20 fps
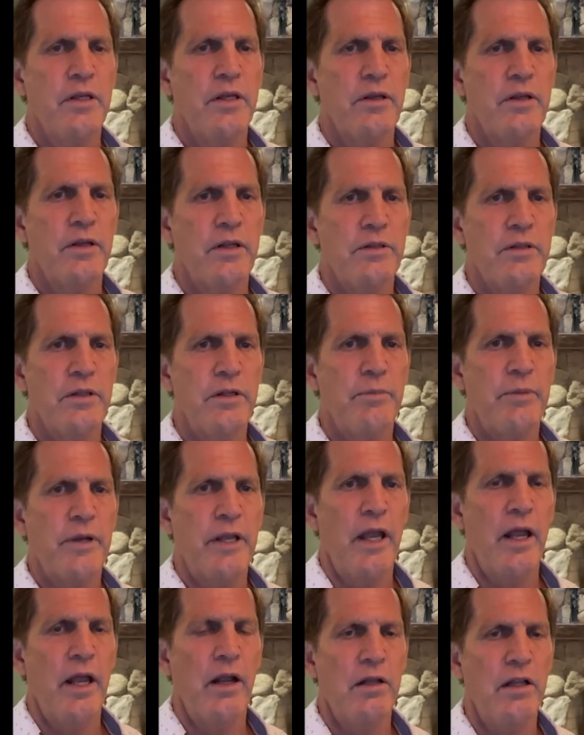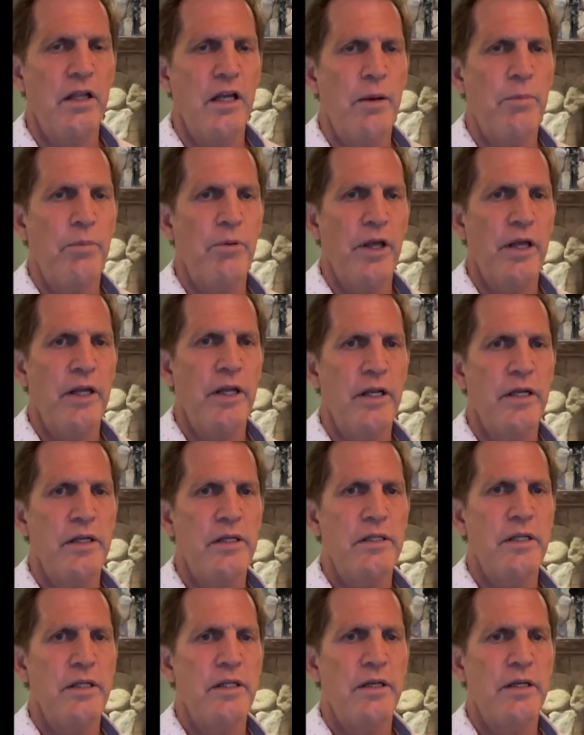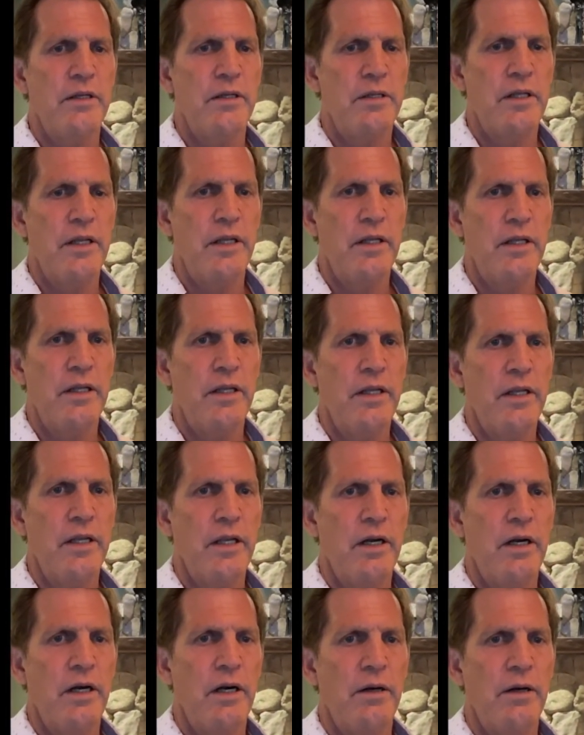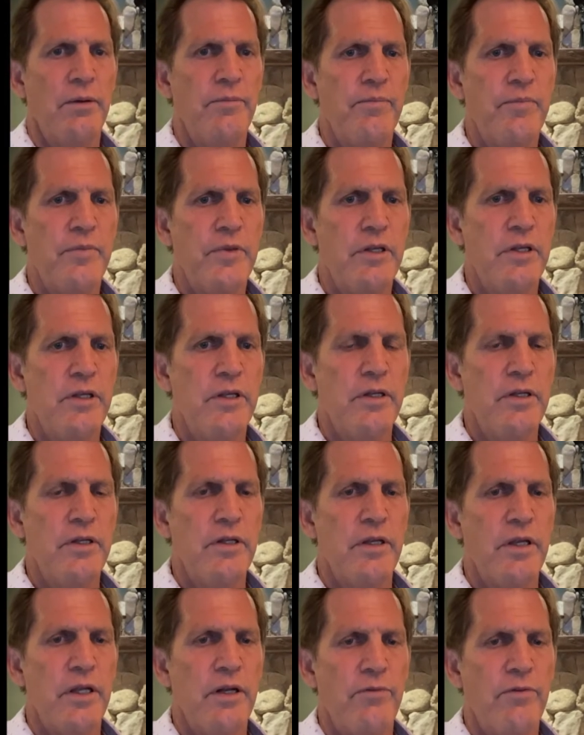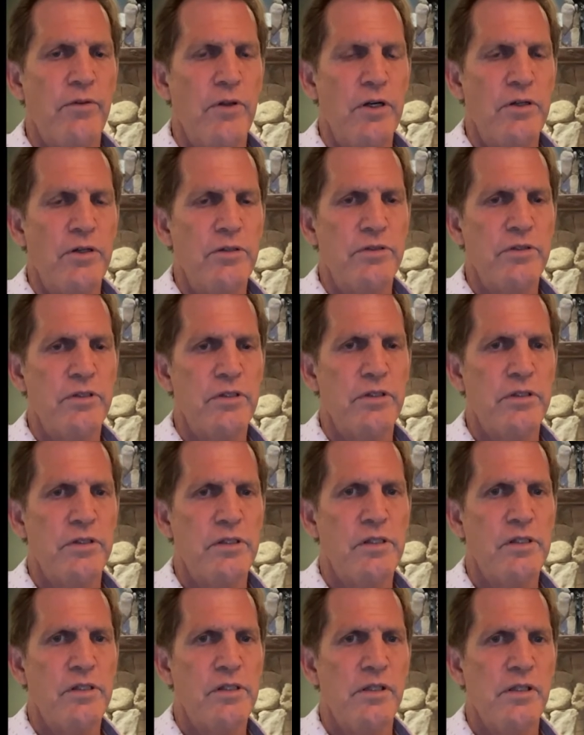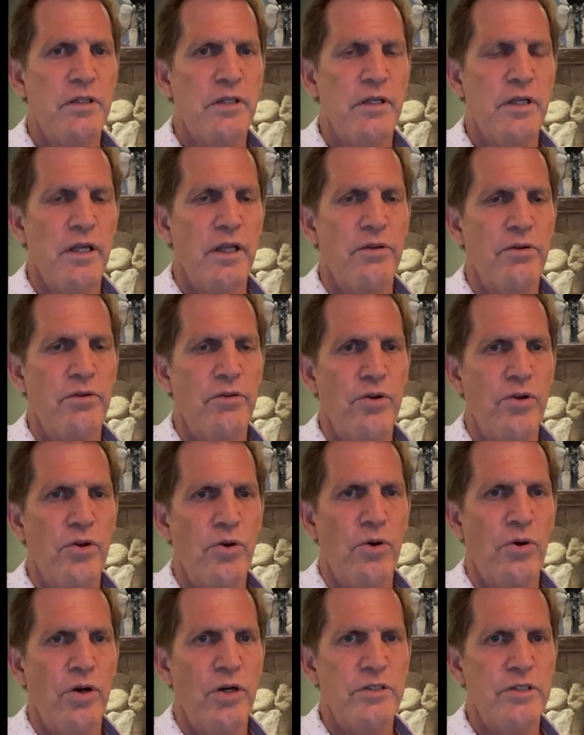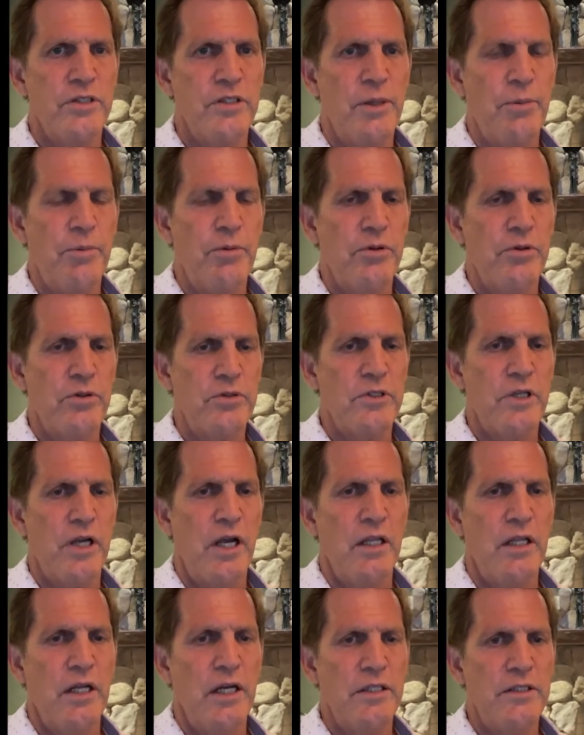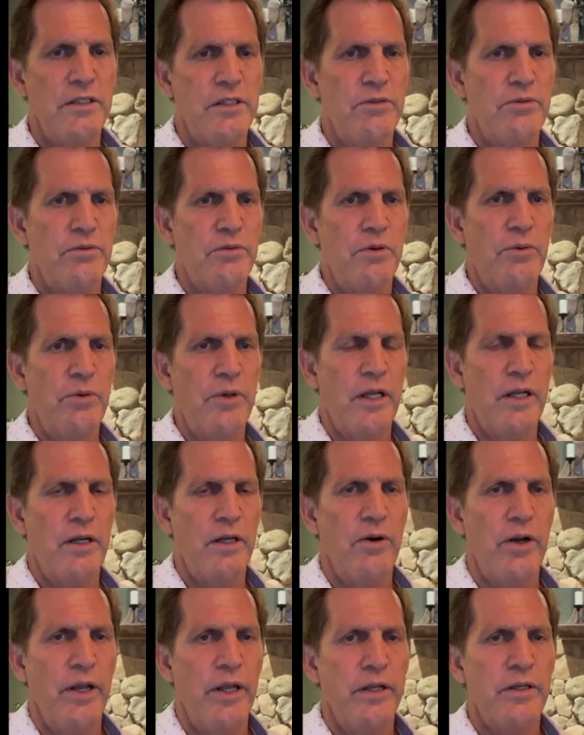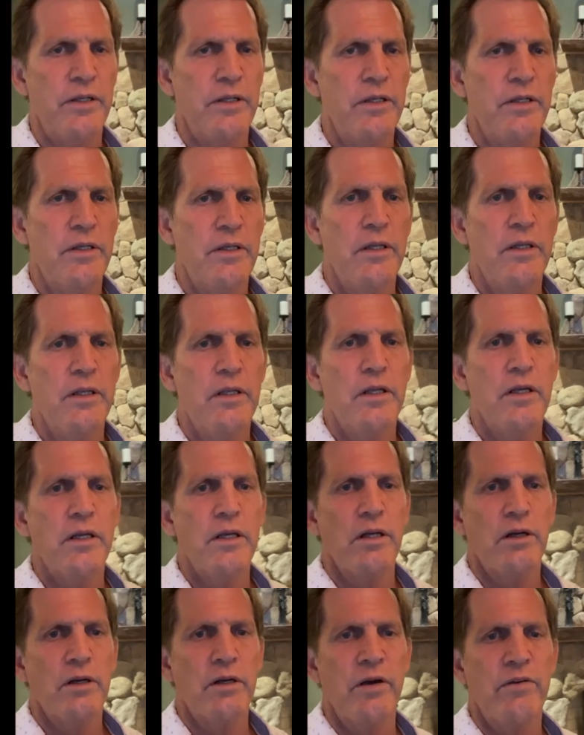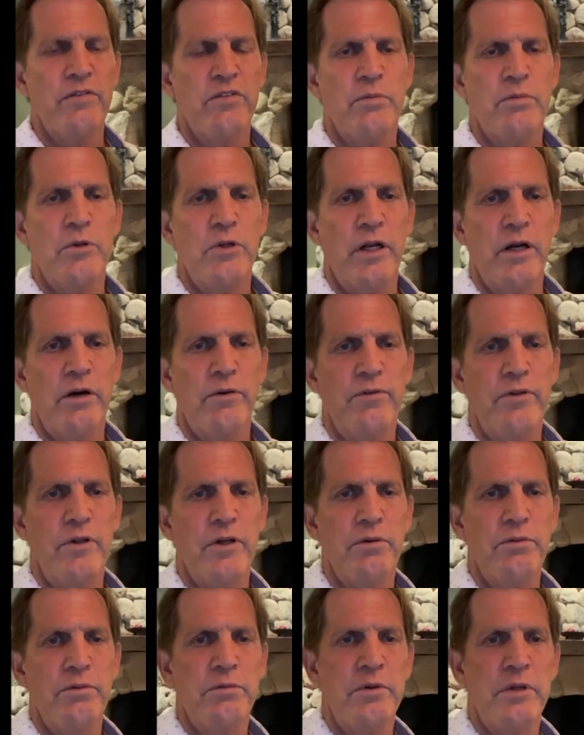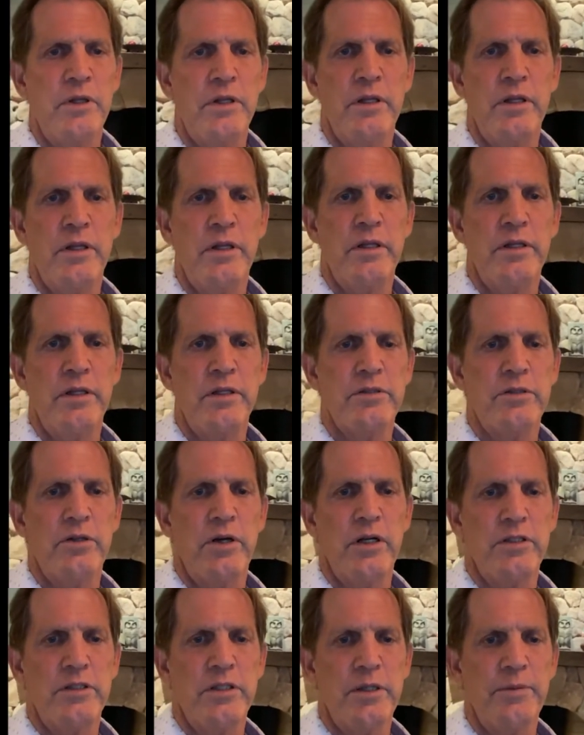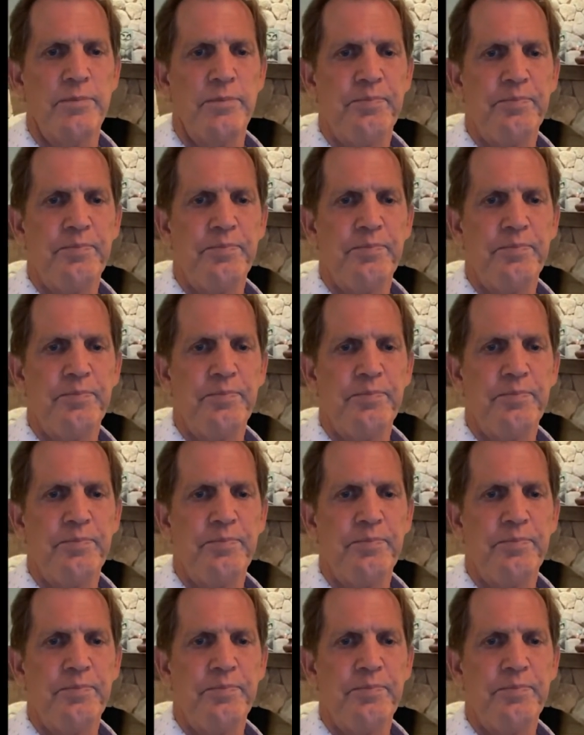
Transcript: They're mechanically operated, and the air, flows in through the doors and up through those skylights, and we get a great, comfortable airflow in the structure.